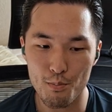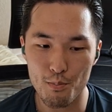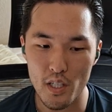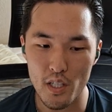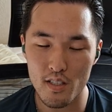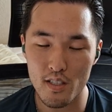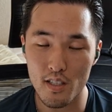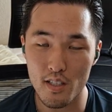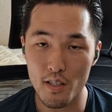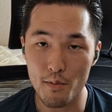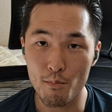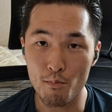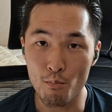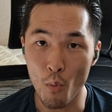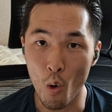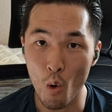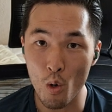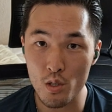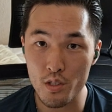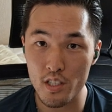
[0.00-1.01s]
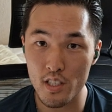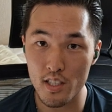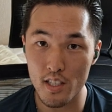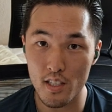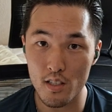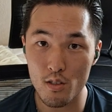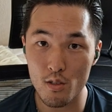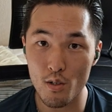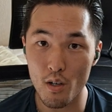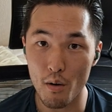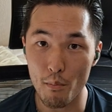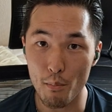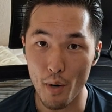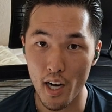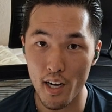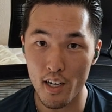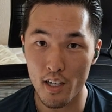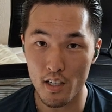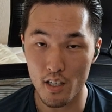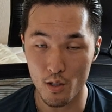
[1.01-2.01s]
basically molded into a
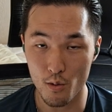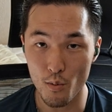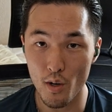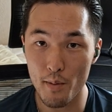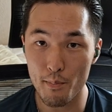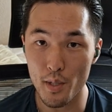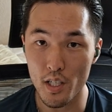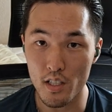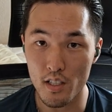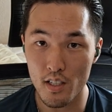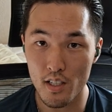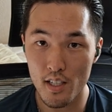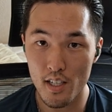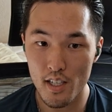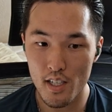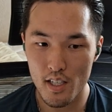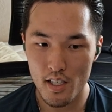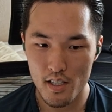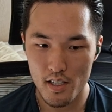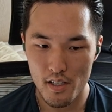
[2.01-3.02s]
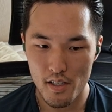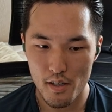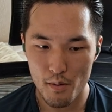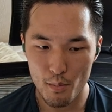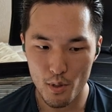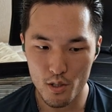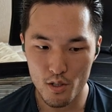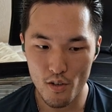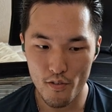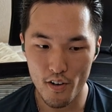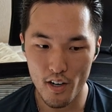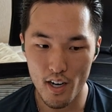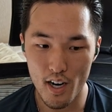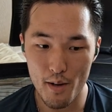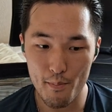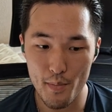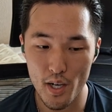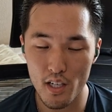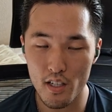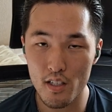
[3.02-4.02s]
biotic weapon. But so far,
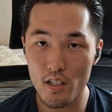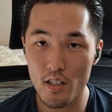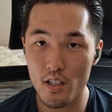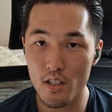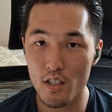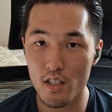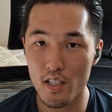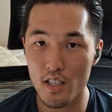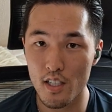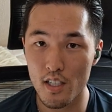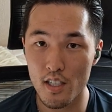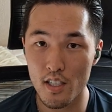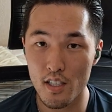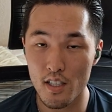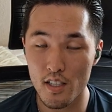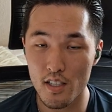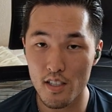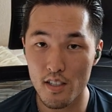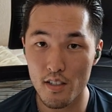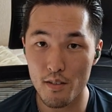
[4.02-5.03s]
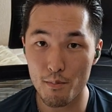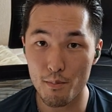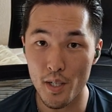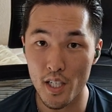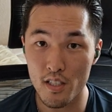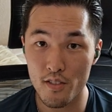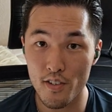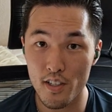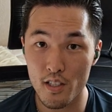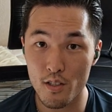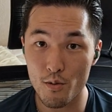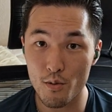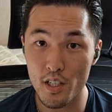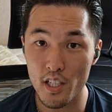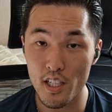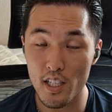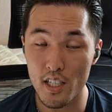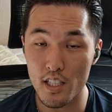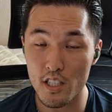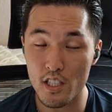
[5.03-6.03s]
I met her in Mass Effect
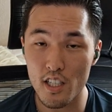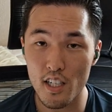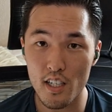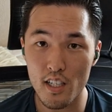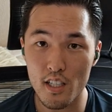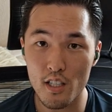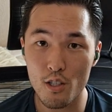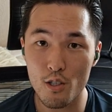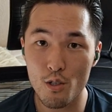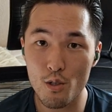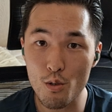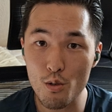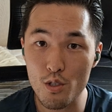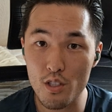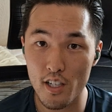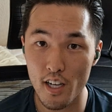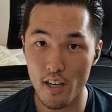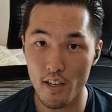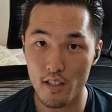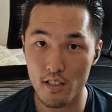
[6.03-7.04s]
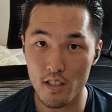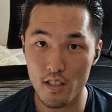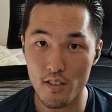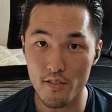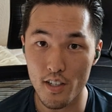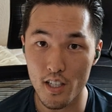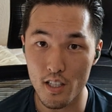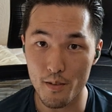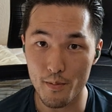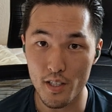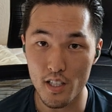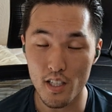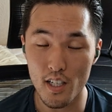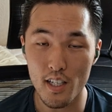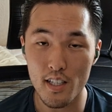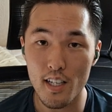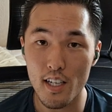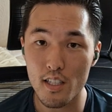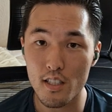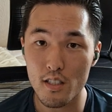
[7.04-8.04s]
3, and she had a huge character development,
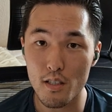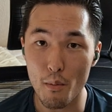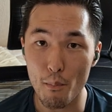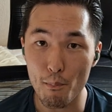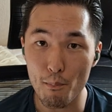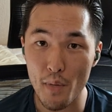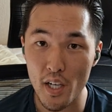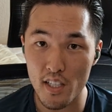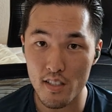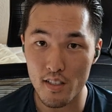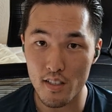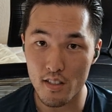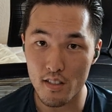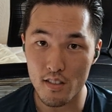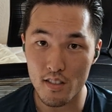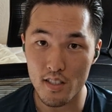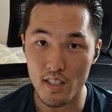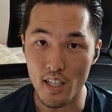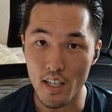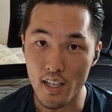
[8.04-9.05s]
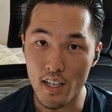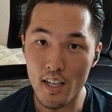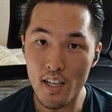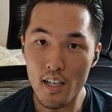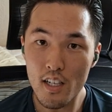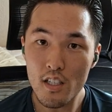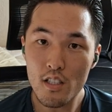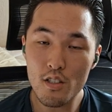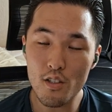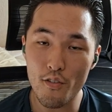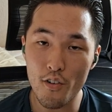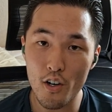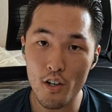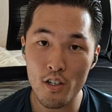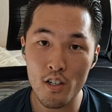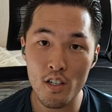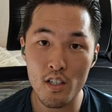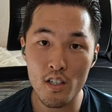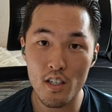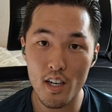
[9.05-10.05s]
and that is amazing to see. So
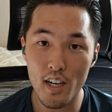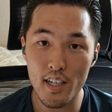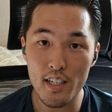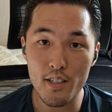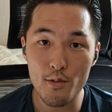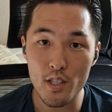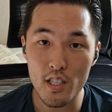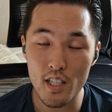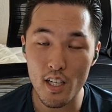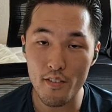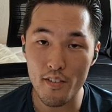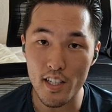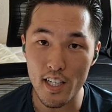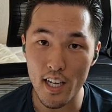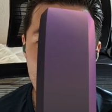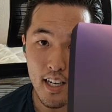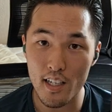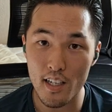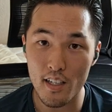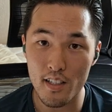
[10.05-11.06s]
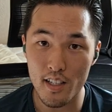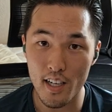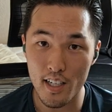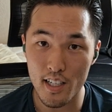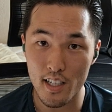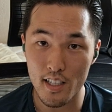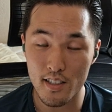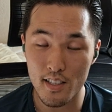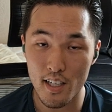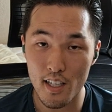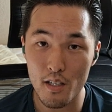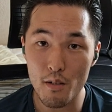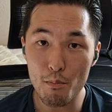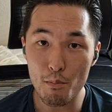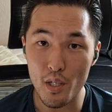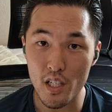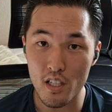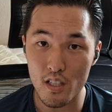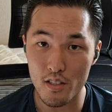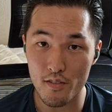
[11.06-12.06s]
for her, I would give a 9 out of
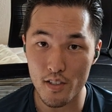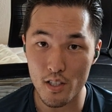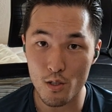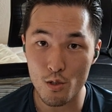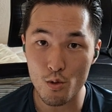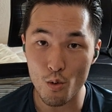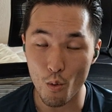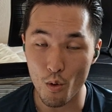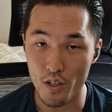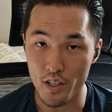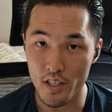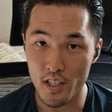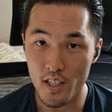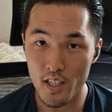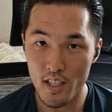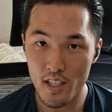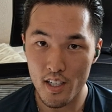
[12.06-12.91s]
10 because of her story.